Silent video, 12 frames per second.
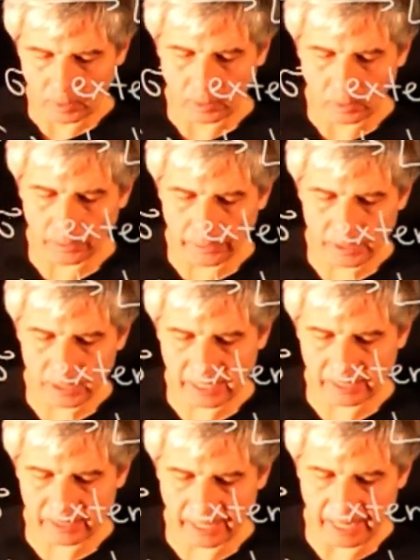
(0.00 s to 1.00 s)
on the
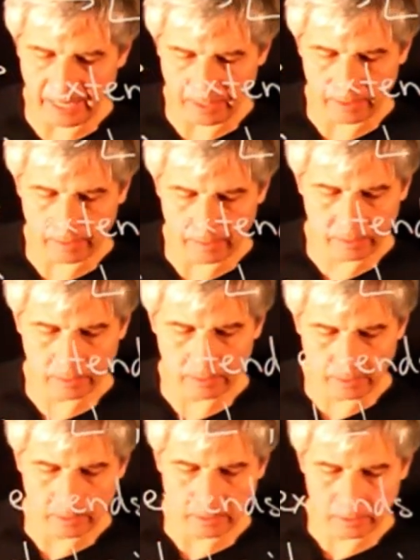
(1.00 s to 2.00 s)
set A
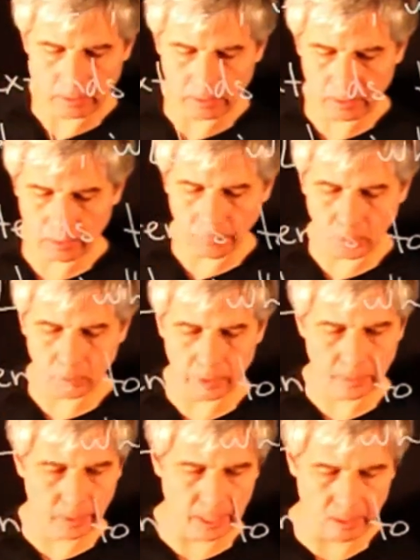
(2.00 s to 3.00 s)
in the
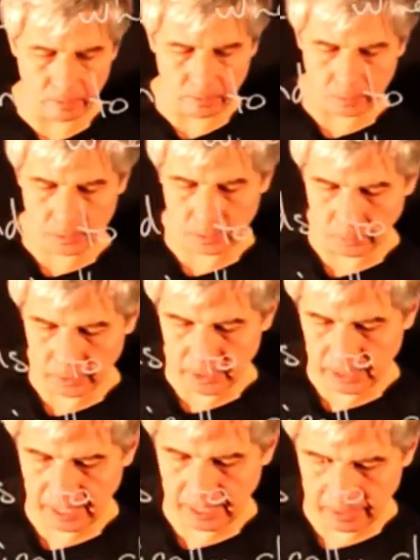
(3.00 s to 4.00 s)
following way. So we
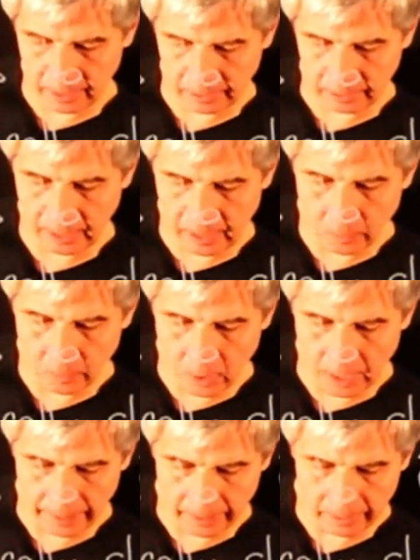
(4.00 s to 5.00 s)
say that
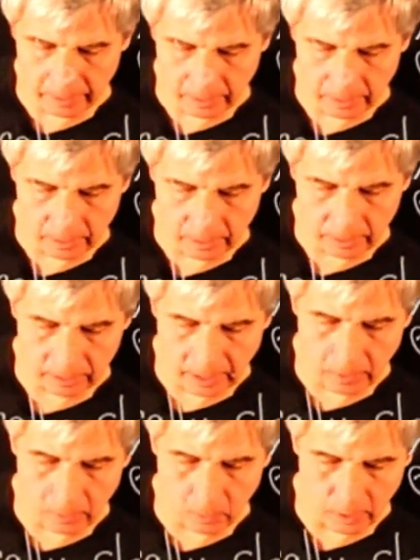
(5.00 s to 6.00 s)
K1
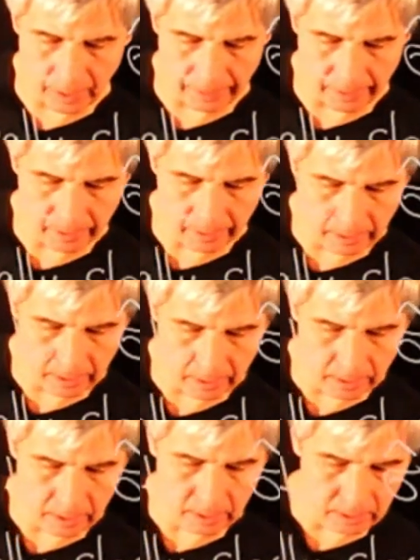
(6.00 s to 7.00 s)
tau 1
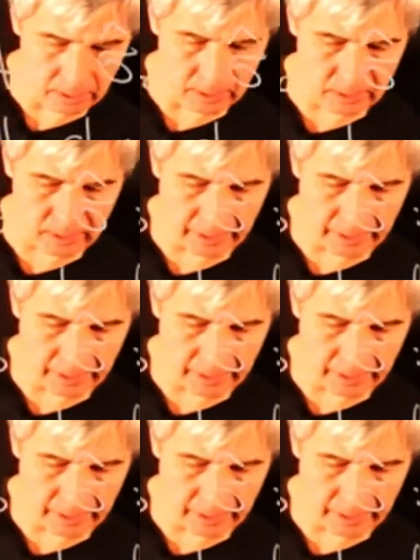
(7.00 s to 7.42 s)
is